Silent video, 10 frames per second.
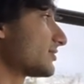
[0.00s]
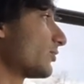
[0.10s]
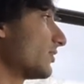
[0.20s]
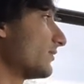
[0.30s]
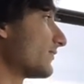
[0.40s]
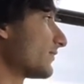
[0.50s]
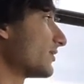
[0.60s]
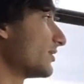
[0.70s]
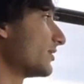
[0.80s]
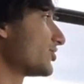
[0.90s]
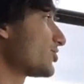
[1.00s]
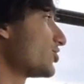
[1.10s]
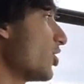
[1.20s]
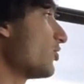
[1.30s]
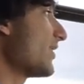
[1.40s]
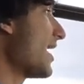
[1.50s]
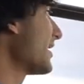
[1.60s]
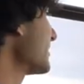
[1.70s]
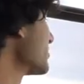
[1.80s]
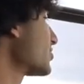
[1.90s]
sort of show
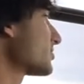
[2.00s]
that is